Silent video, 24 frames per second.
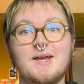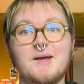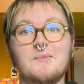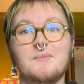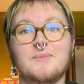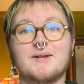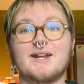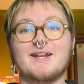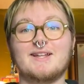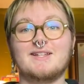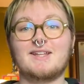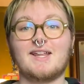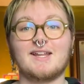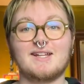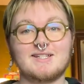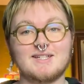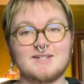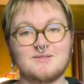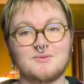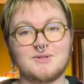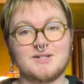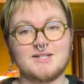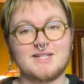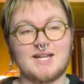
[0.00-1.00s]
but I like
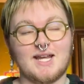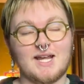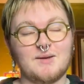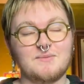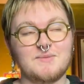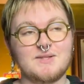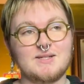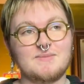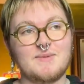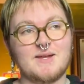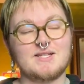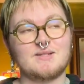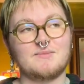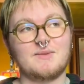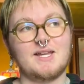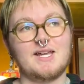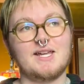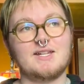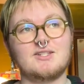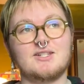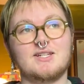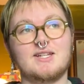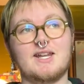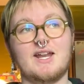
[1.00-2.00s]
didn't want to take up the space in my
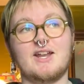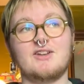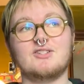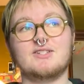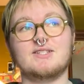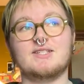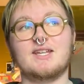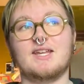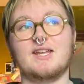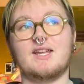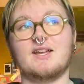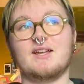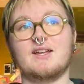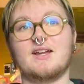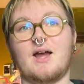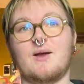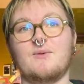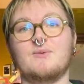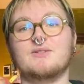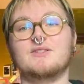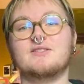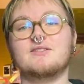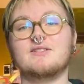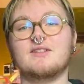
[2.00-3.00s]
kitchen, and I just like I
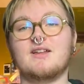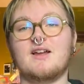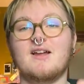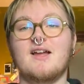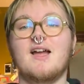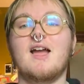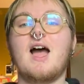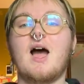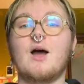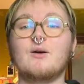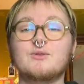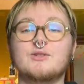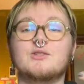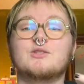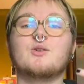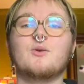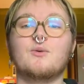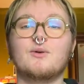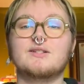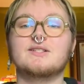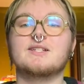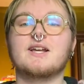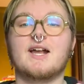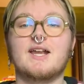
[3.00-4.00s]
was so
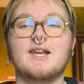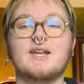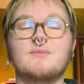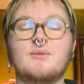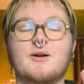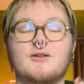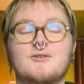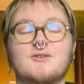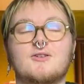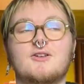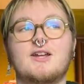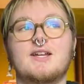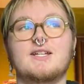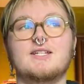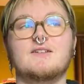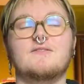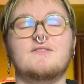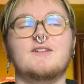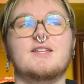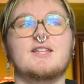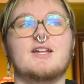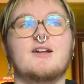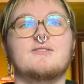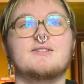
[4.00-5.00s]
excited about the
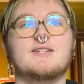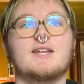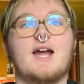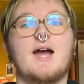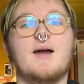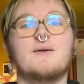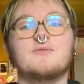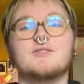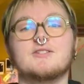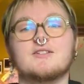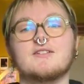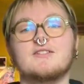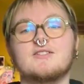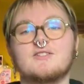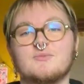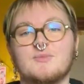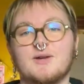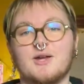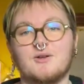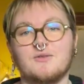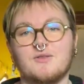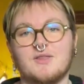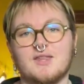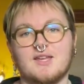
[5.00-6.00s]
creativity that I was like, I'm just going to do
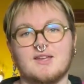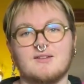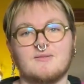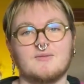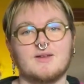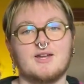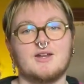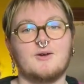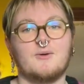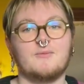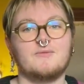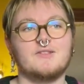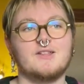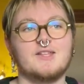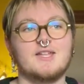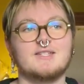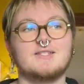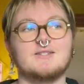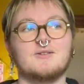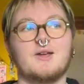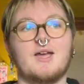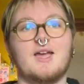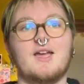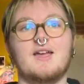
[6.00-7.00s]
my own thing, and hopefully
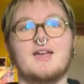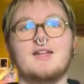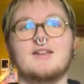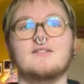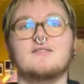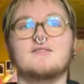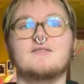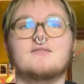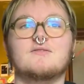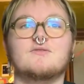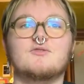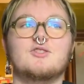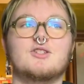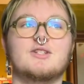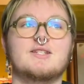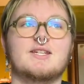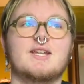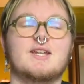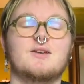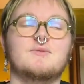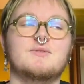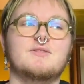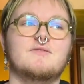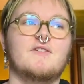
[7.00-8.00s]
that's okay. And she
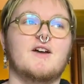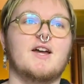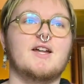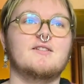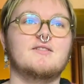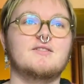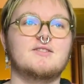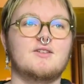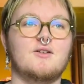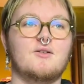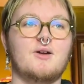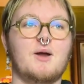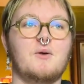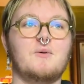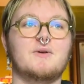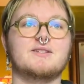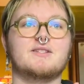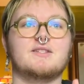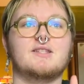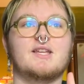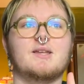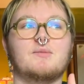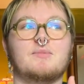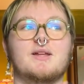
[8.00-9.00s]
said it was fine, so I
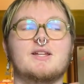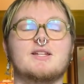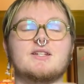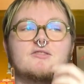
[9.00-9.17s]
wasn't like being